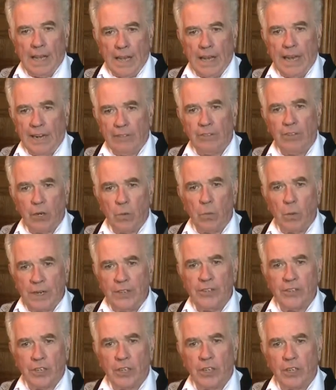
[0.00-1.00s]
Every
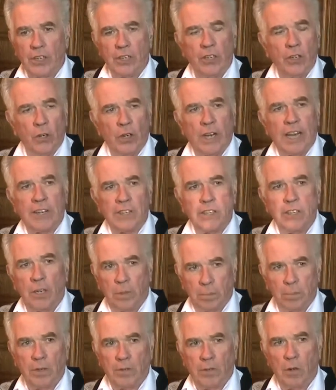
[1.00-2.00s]
winter you get a
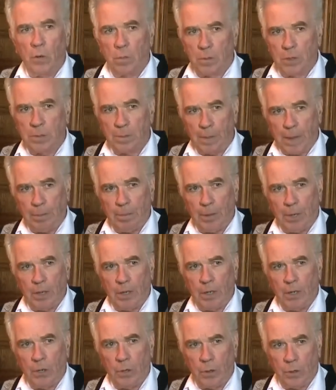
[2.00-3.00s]
number of homeless
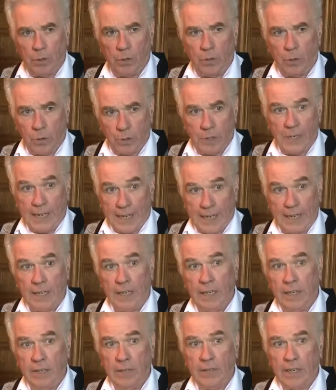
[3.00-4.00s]
people who
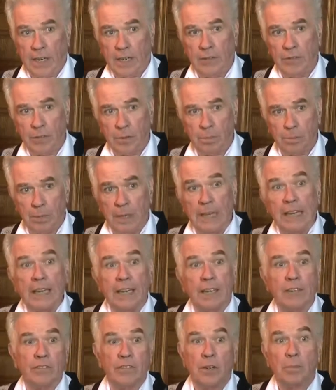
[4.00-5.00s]
die from
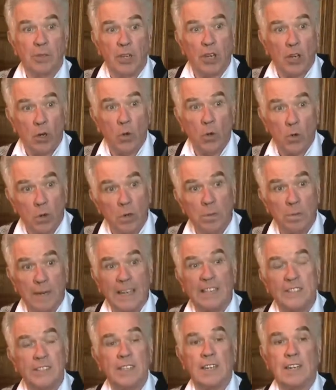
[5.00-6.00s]
the cold,
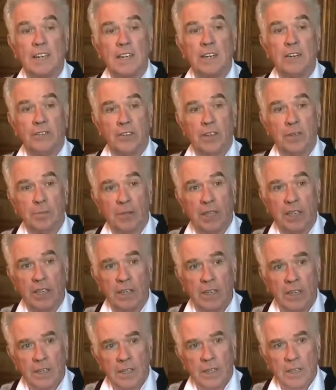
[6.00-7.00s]
basically, from
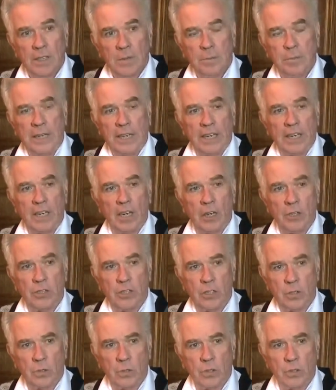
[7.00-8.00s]
the being
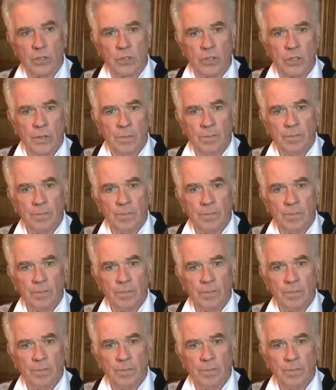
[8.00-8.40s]
outdoors.